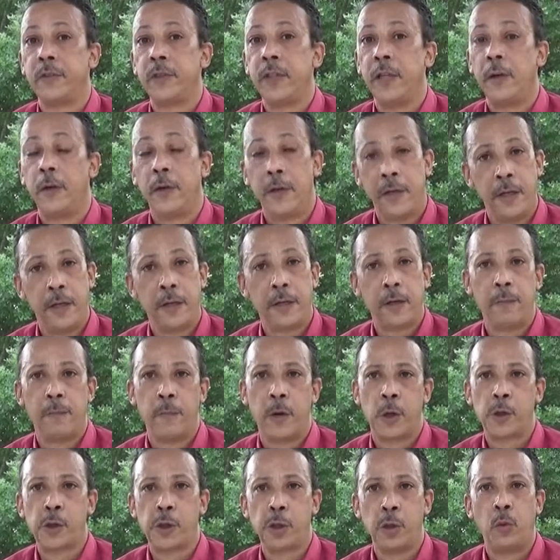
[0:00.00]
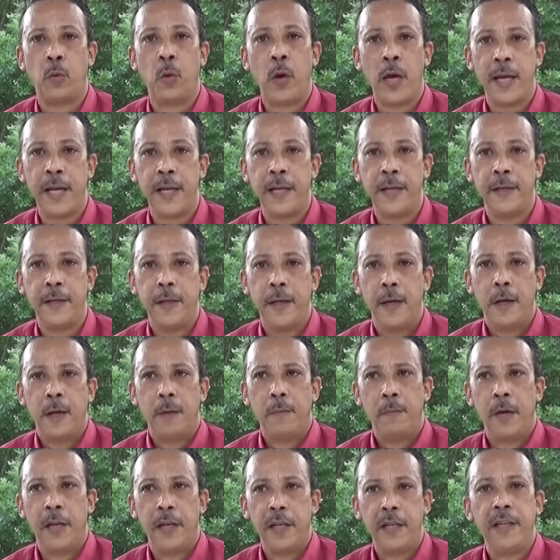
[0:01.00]
you know, in a commercial way.
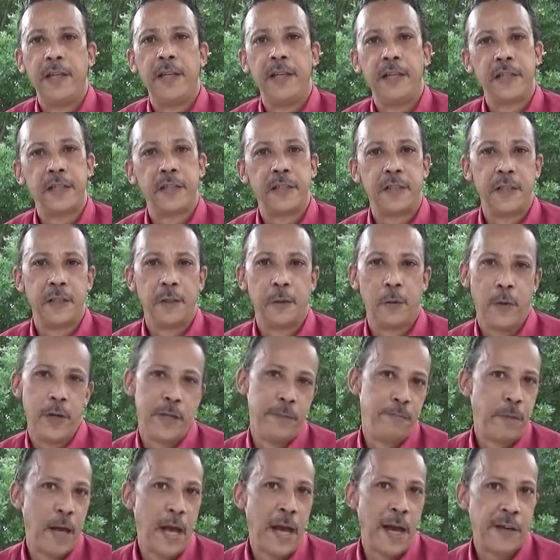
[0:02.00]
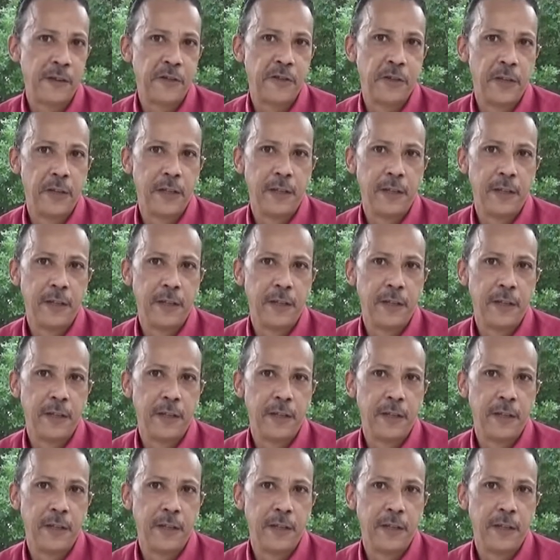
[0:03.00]
But it is the great passion